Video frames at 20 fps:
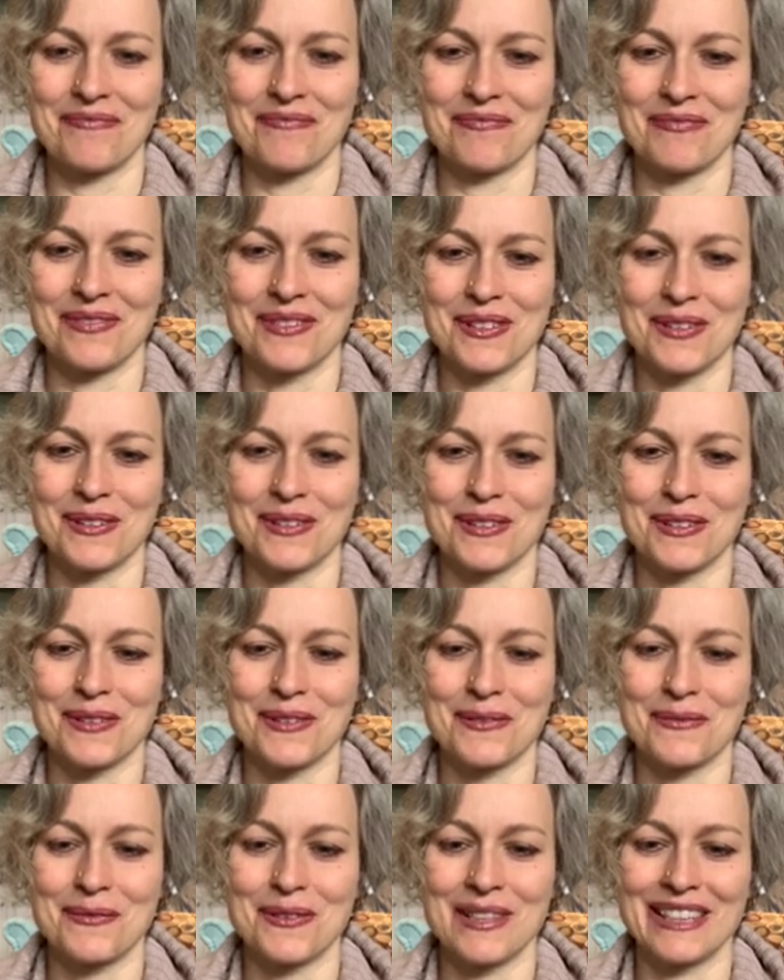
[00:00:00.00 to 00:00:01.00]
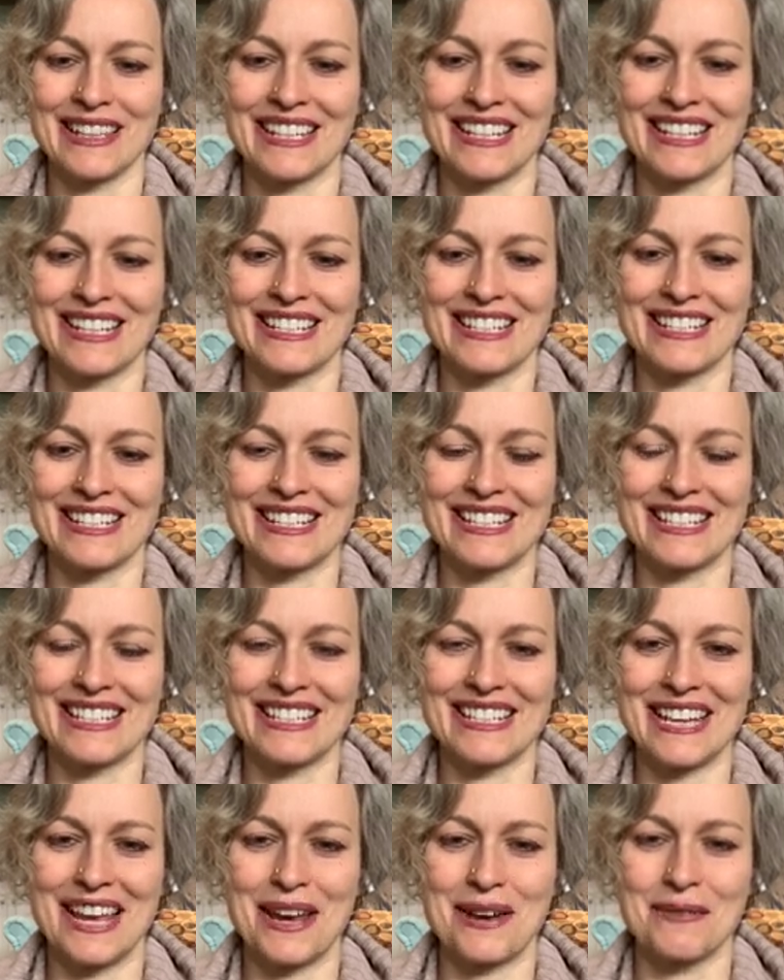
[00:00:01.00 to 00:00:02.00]
your willingness to
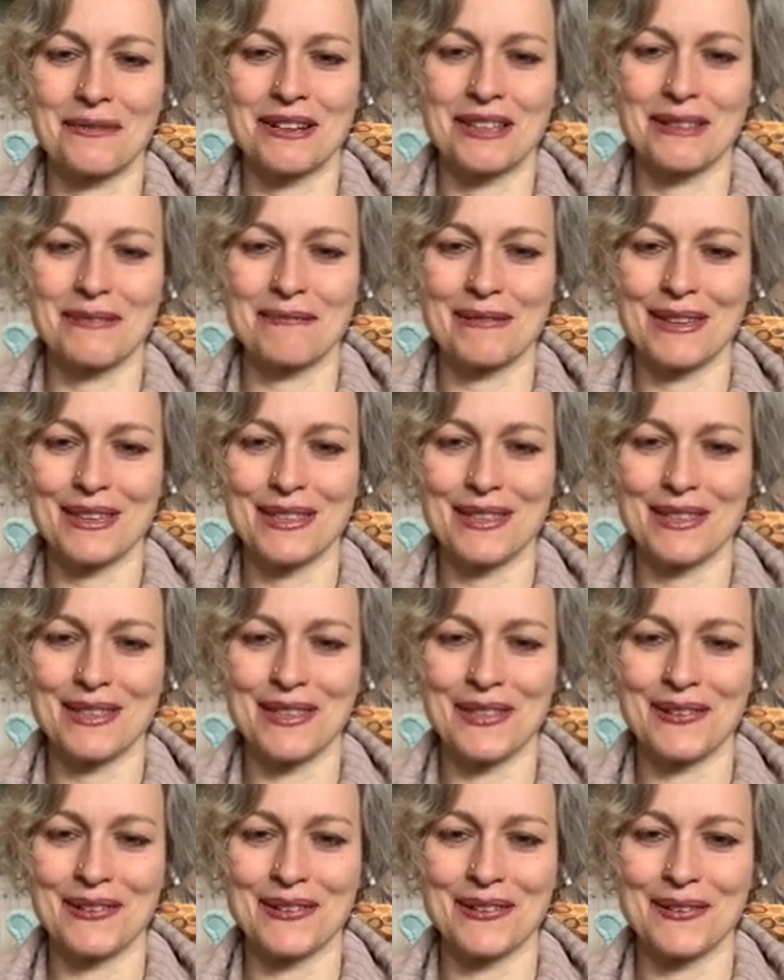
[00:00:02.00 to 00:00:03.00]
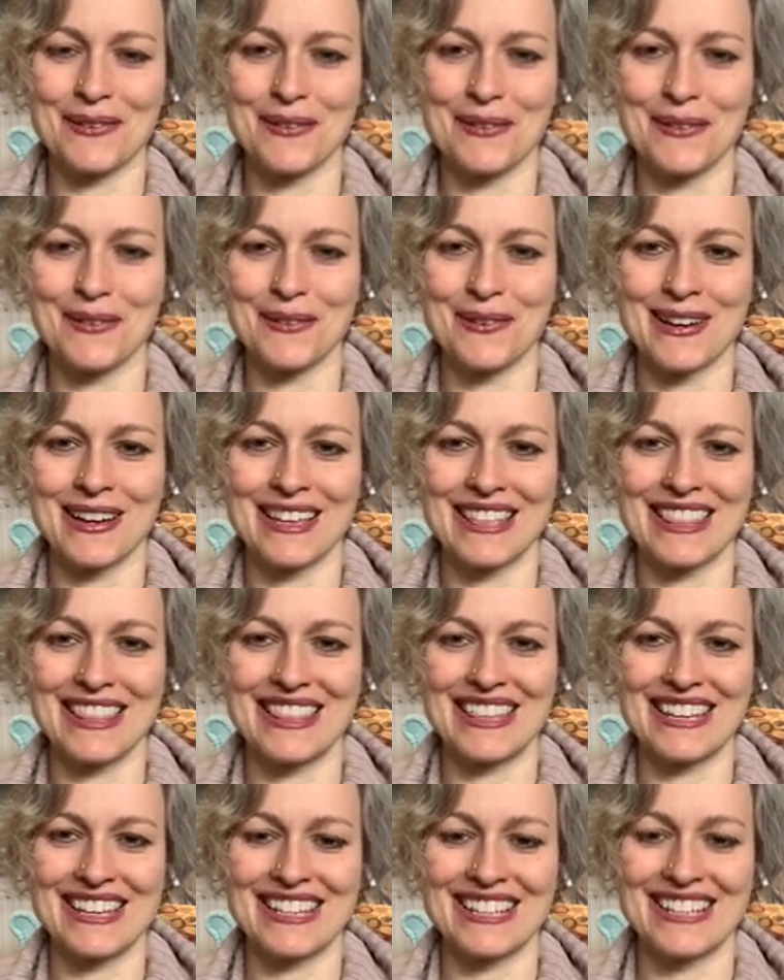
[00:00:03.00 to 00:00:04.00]
stay with me through
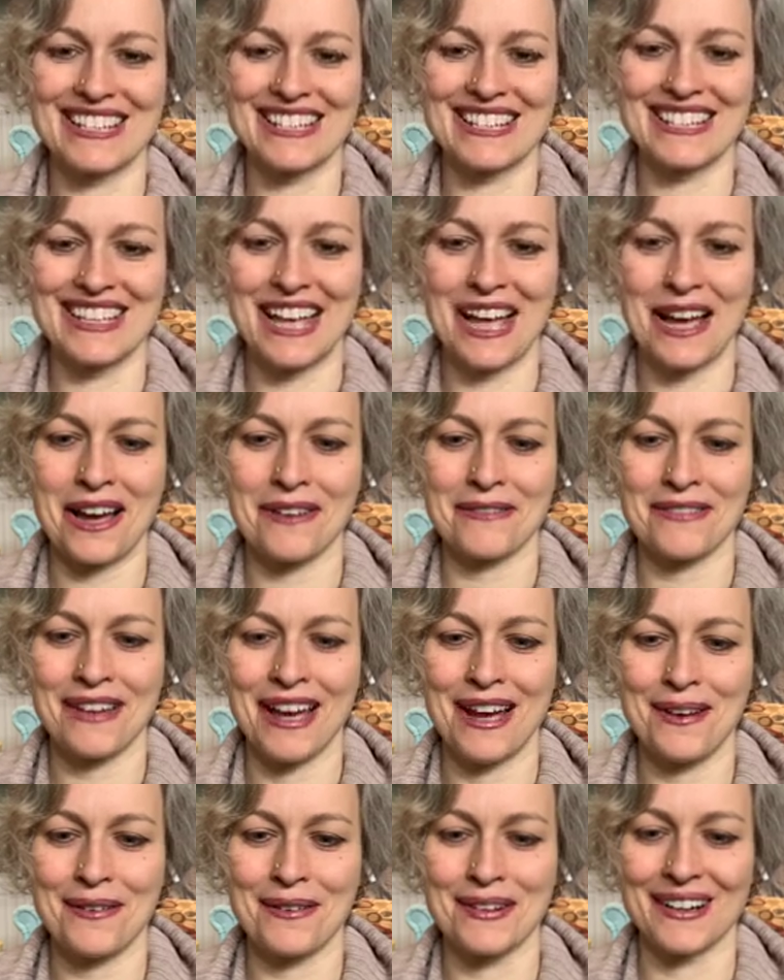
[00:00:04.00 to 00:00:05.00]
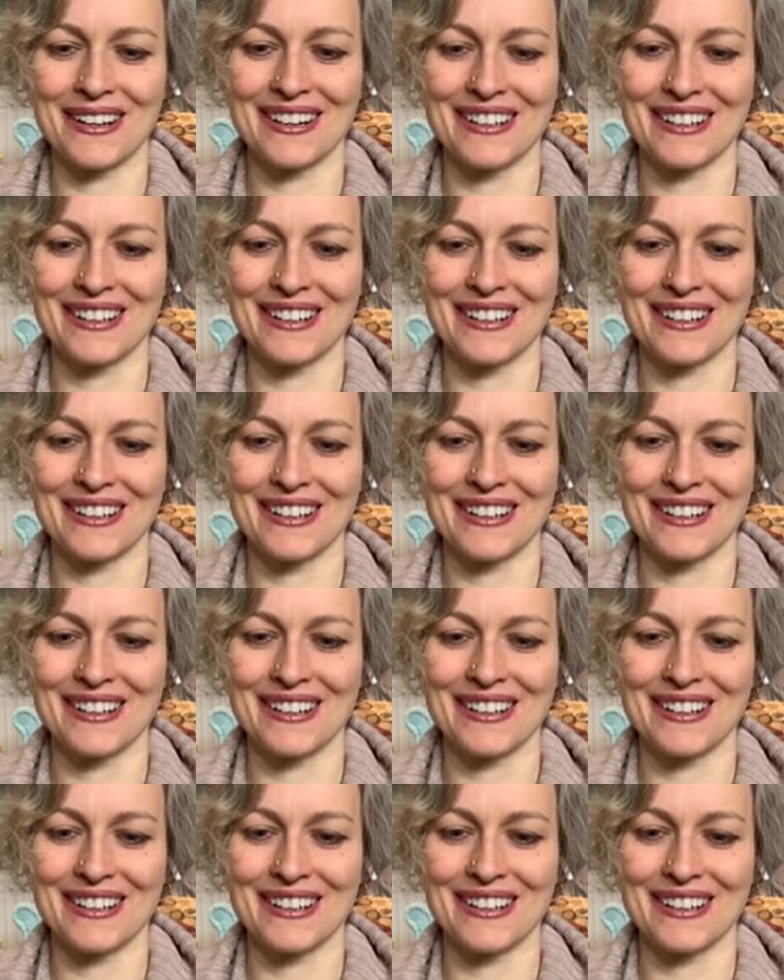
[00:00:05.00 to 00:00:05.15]
this half hour.